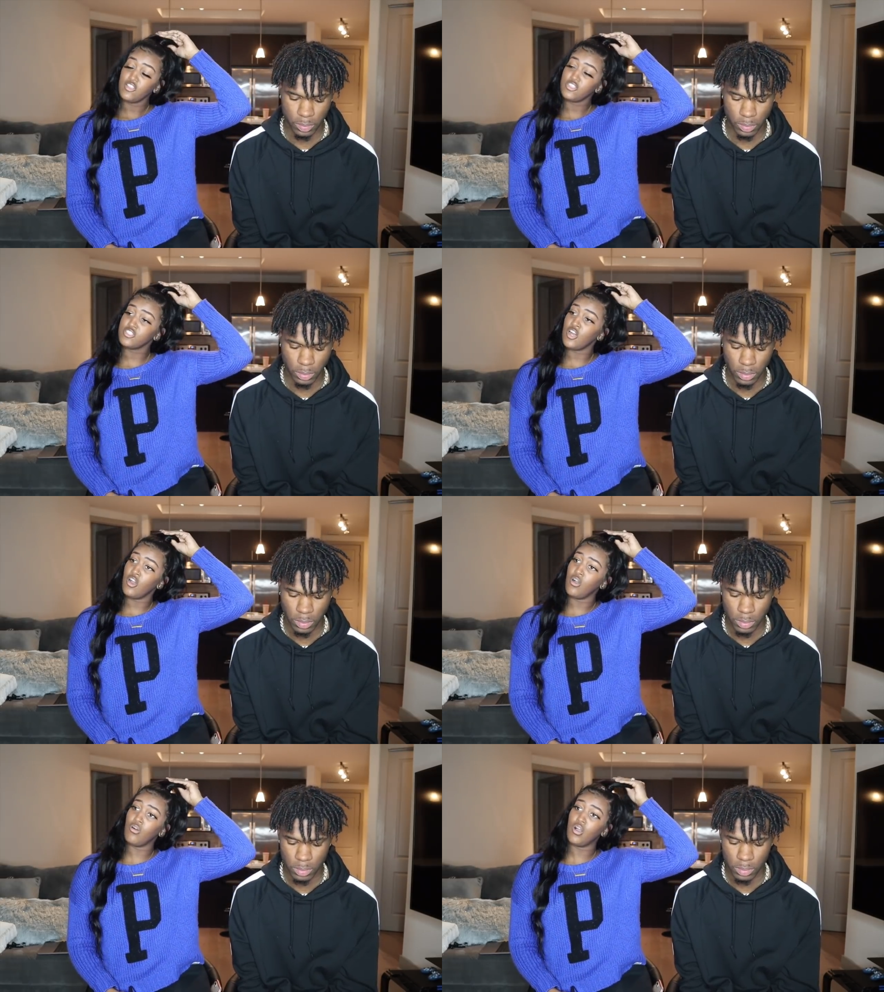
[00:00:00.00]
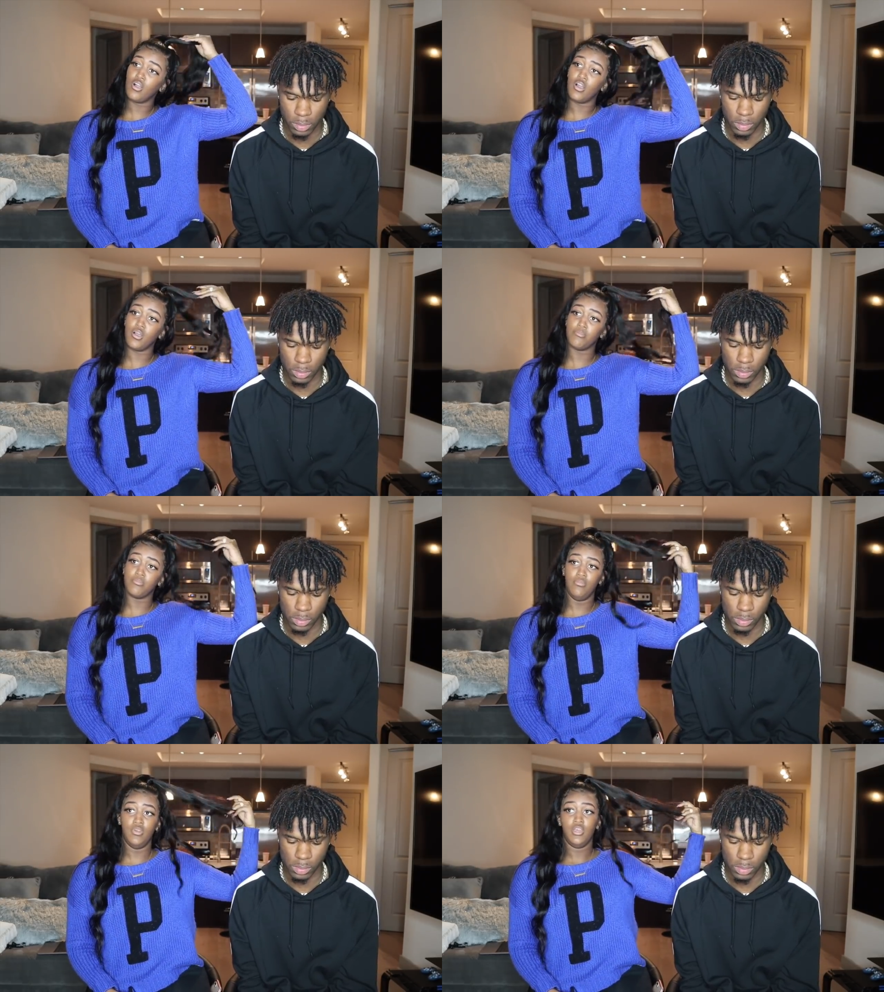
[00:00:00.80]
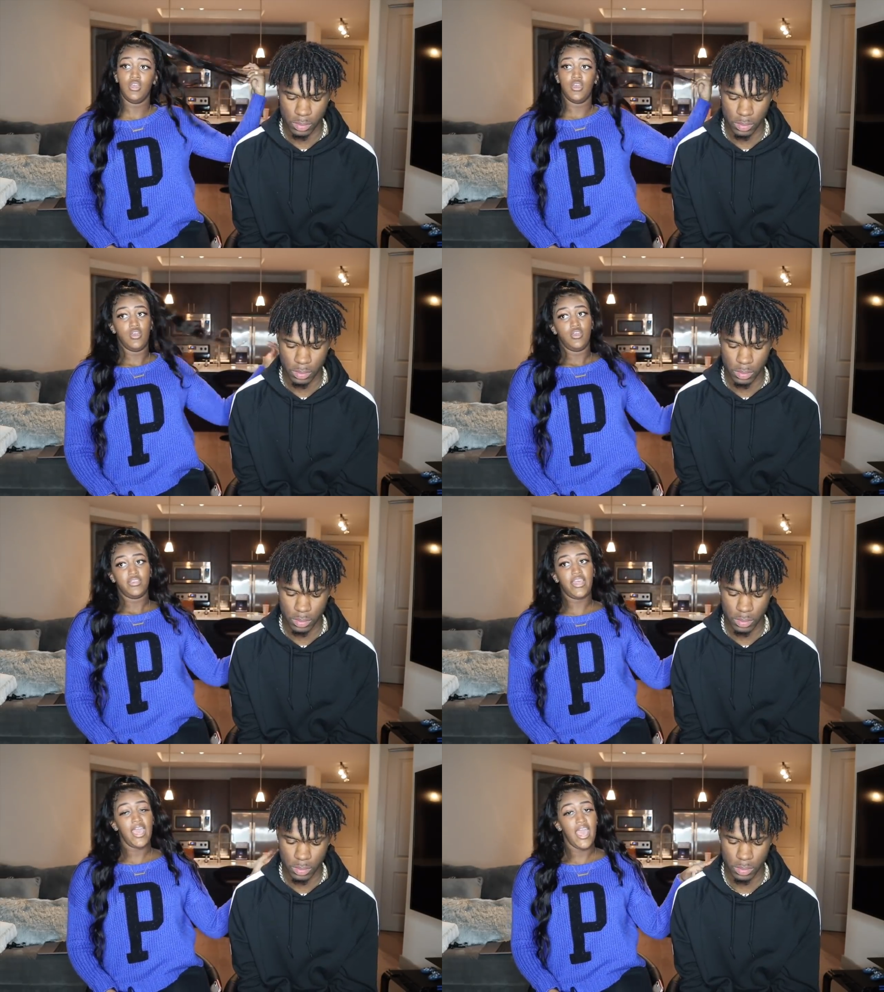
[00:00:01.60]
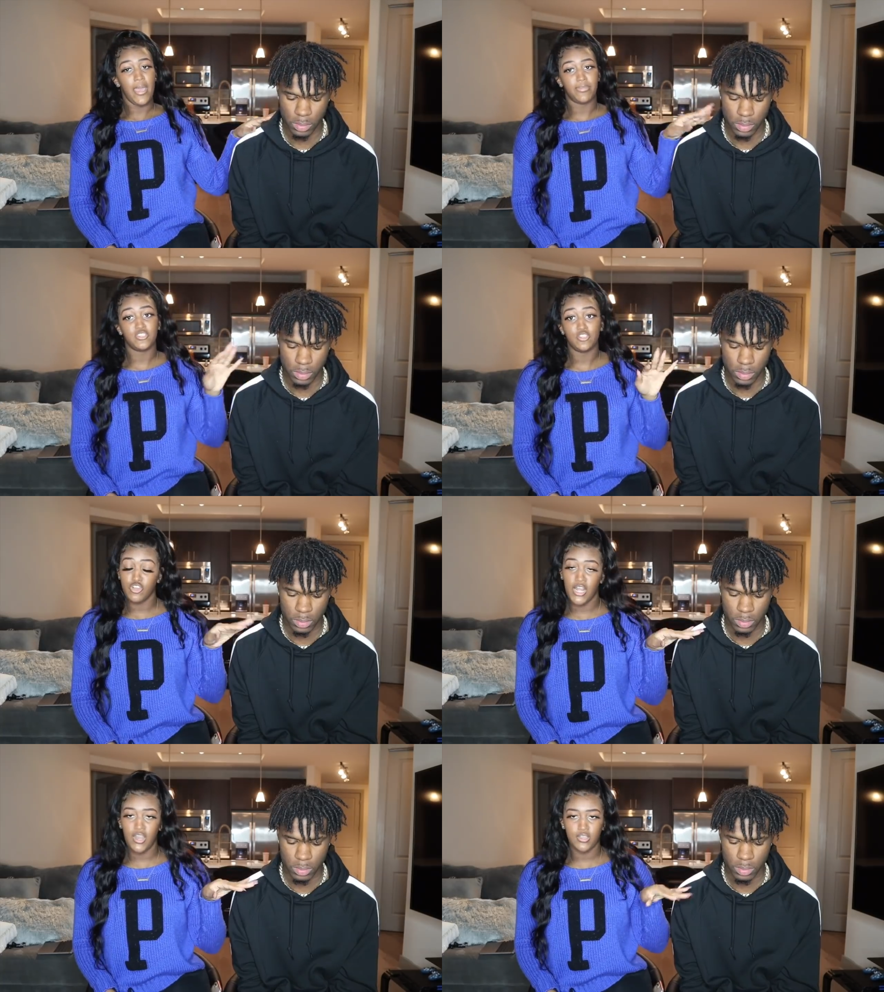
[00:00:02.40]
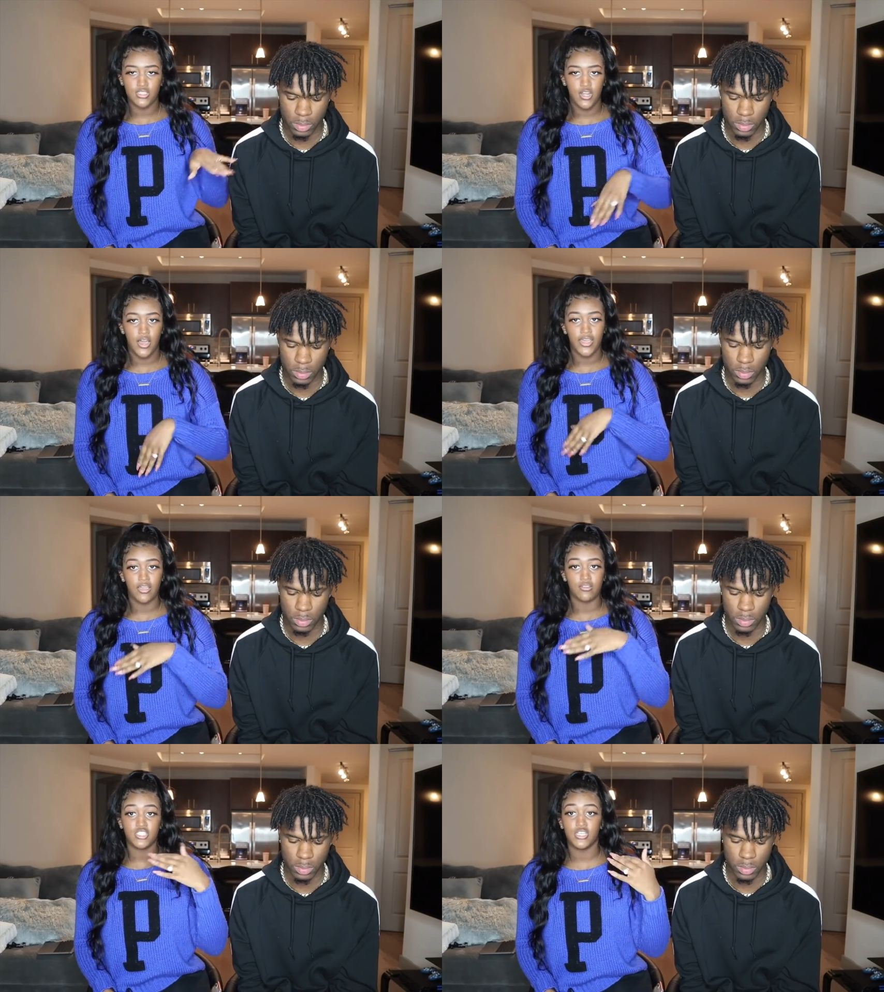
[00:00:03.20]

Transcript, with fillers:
Speaker 1: So, um, that happened. She tried to lock us out of account.